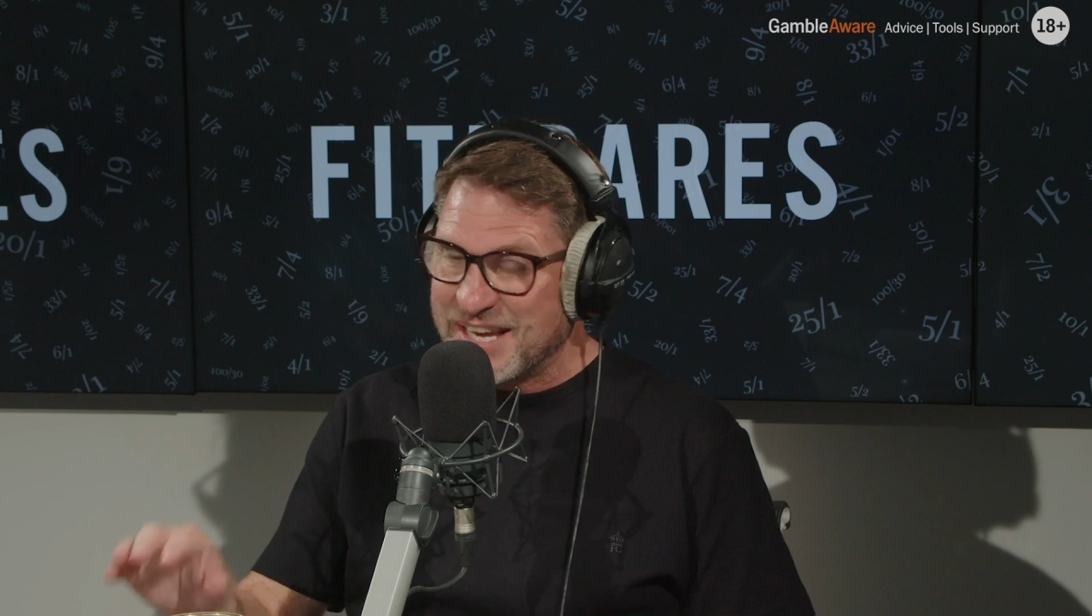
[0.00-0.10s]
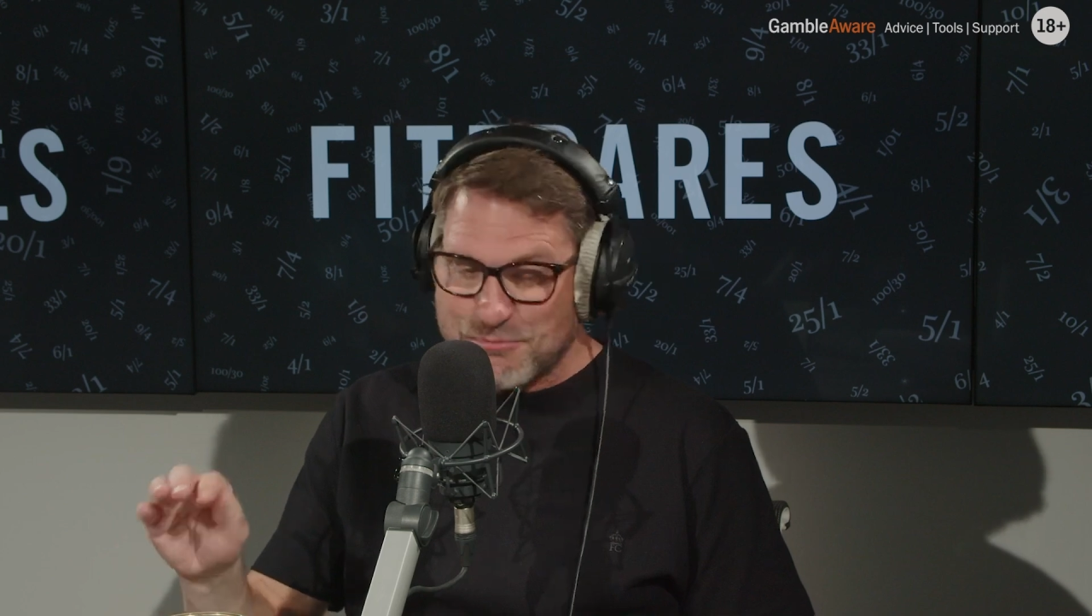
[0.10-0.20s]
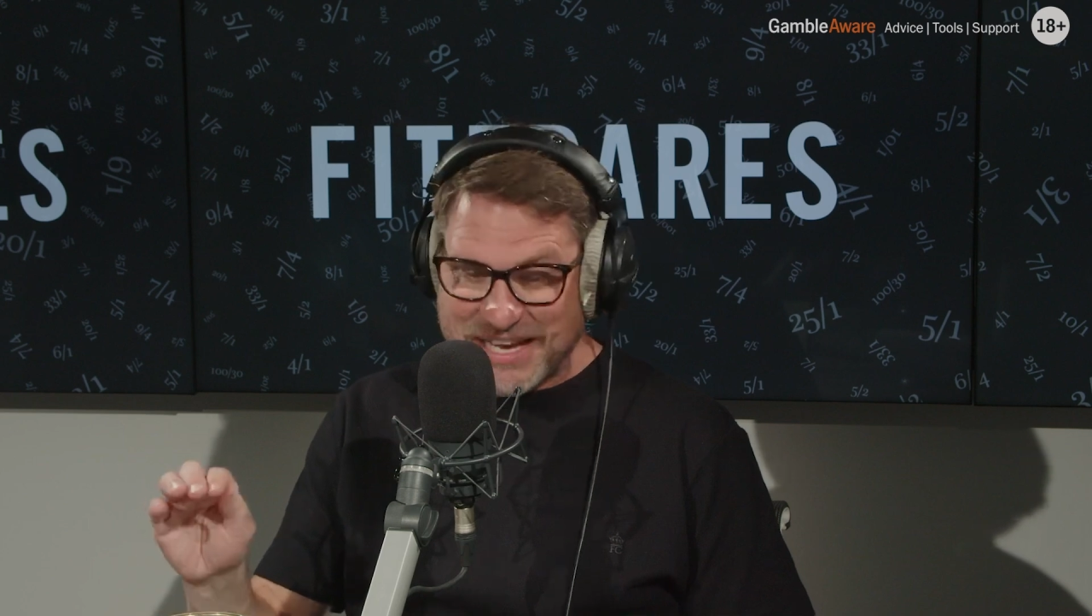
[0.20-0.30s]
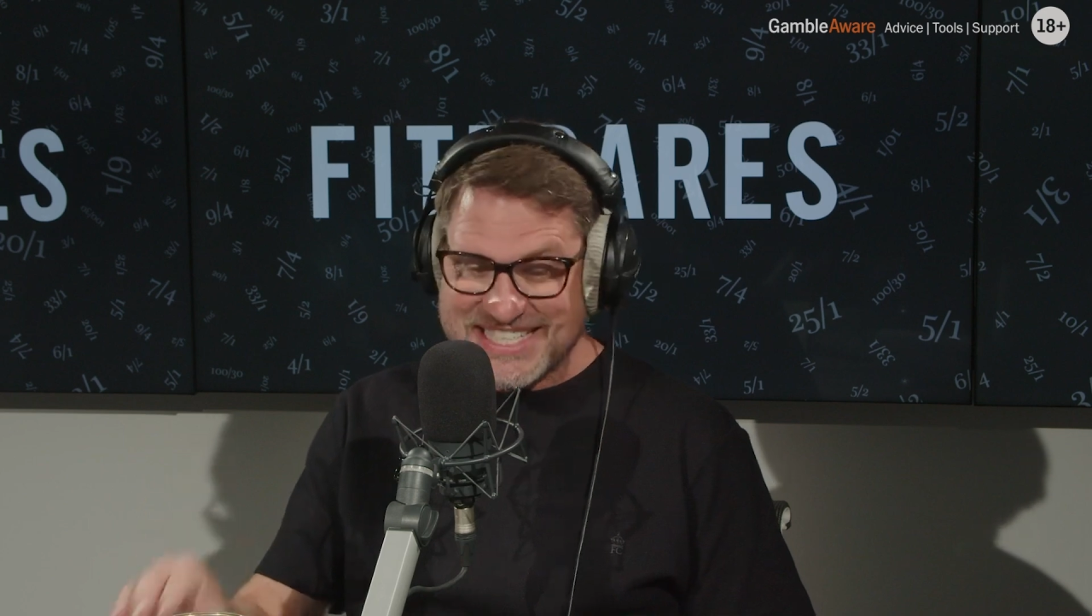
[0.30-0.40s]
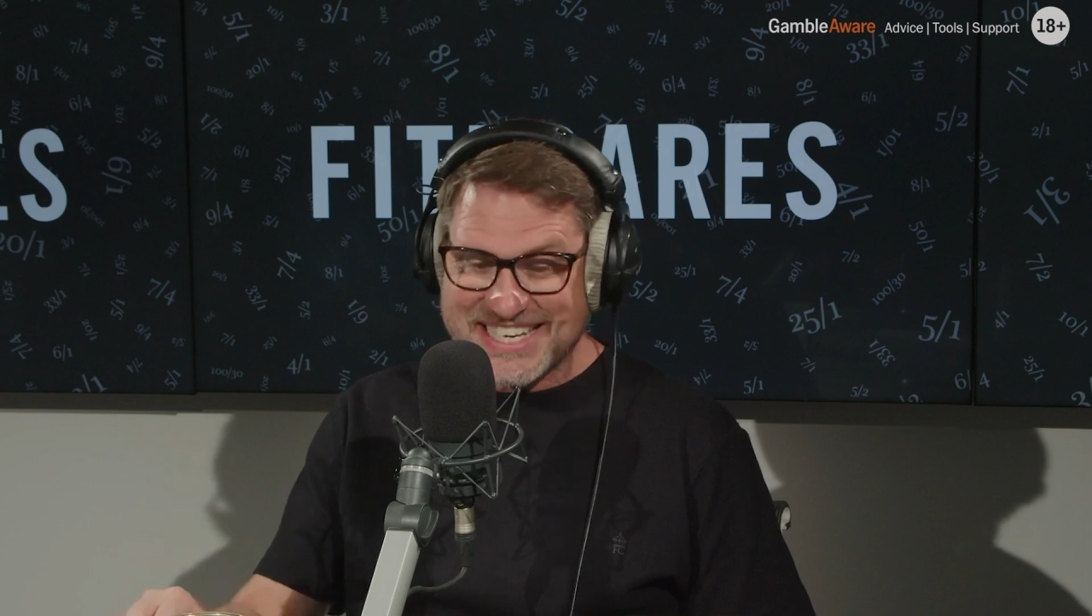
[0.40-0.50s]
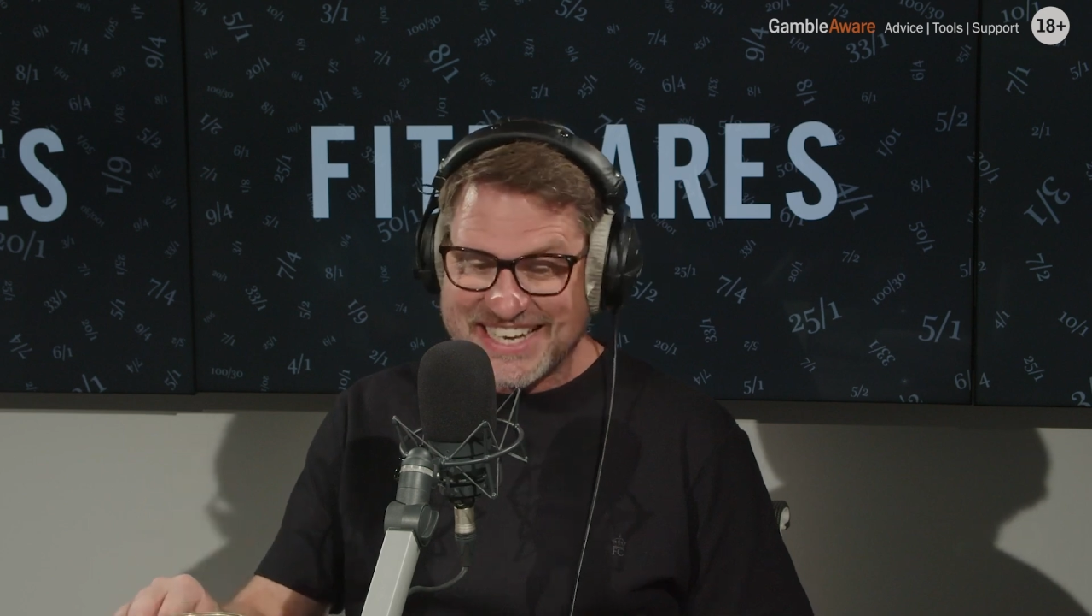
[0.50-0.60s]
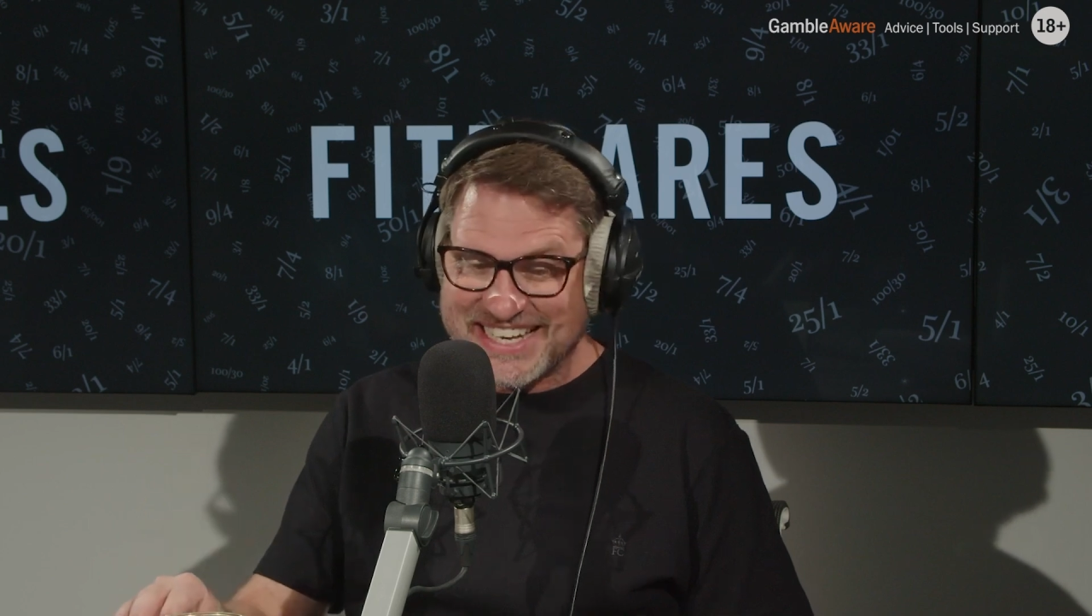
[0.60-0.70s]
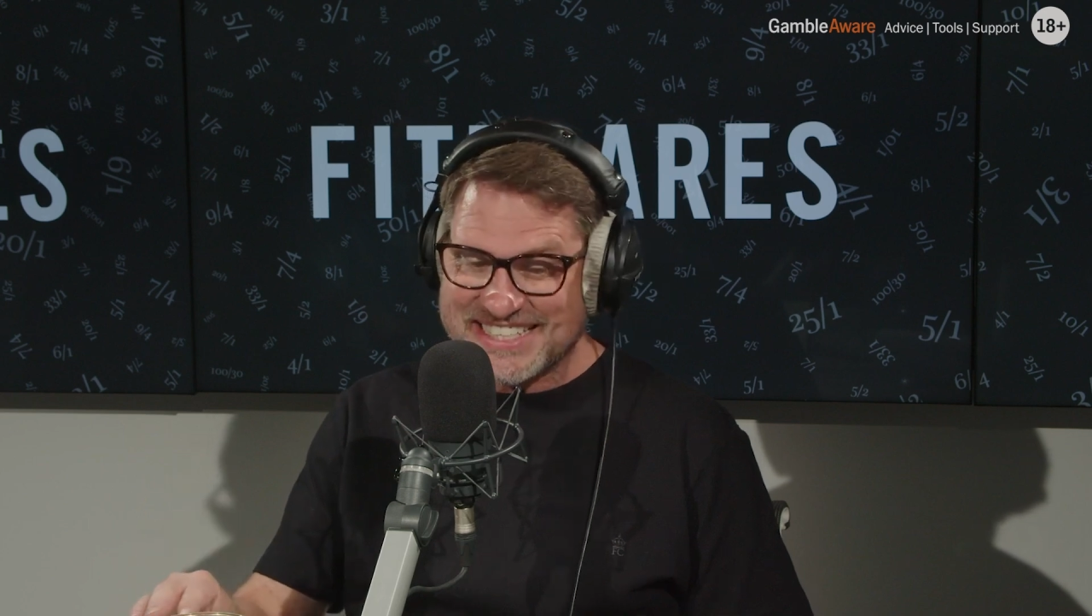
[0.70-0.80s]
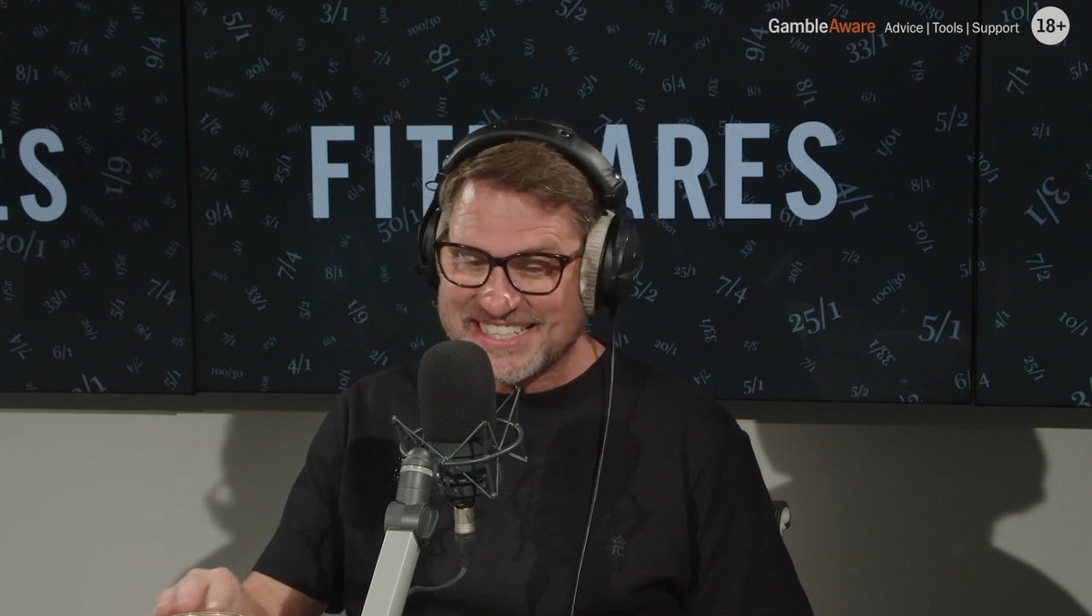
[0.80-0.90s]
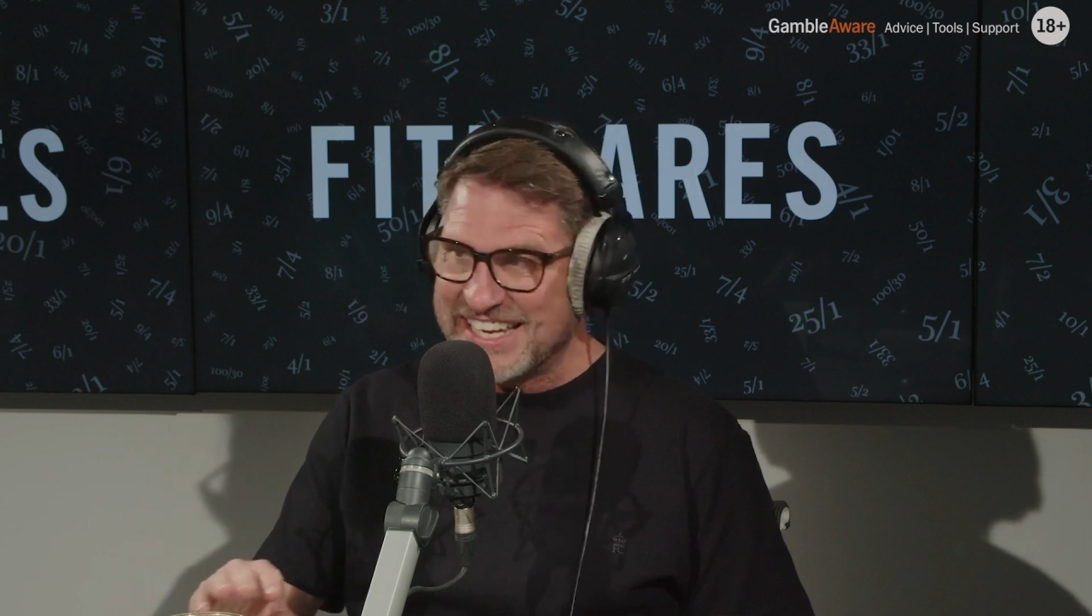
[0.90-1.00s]
betting
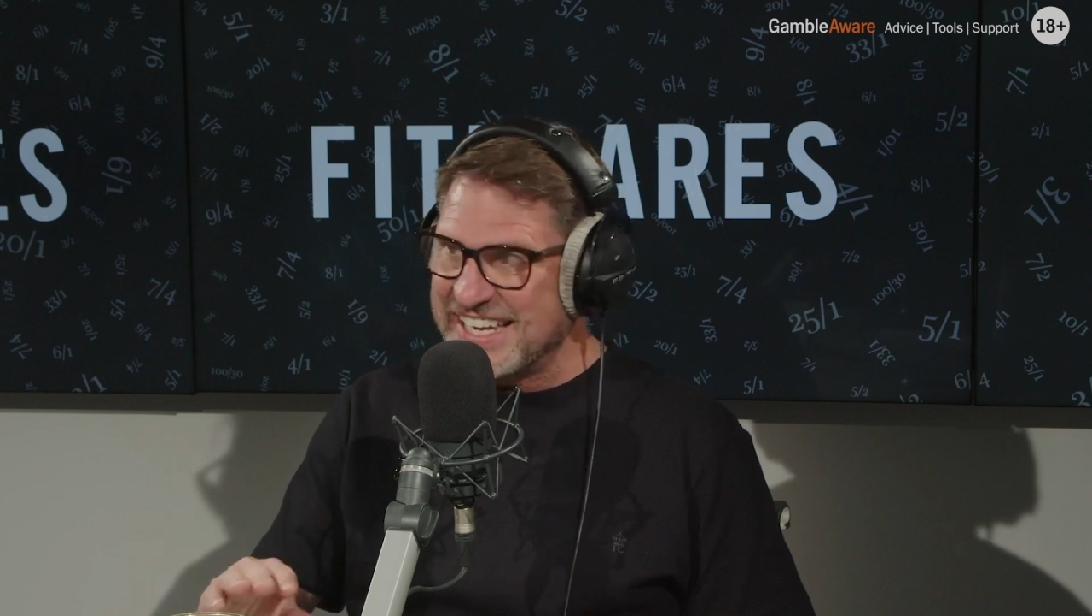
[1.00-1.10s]
heats